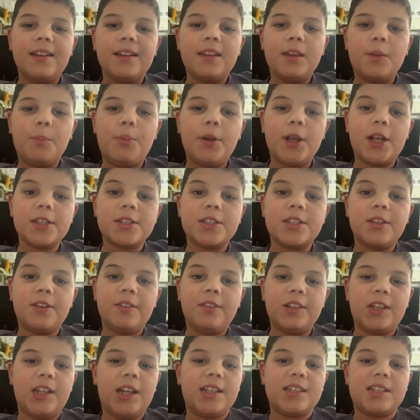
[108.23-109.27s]
The person
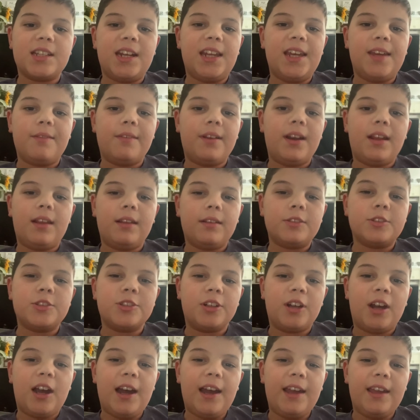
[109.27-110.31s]
who doesn't even
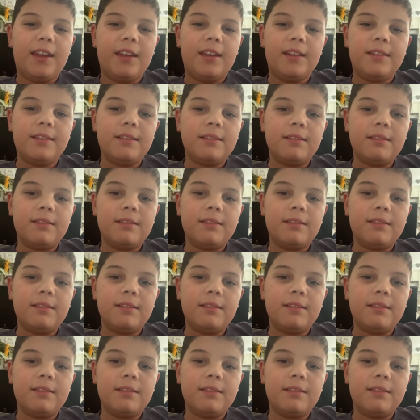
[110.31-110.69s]
try it.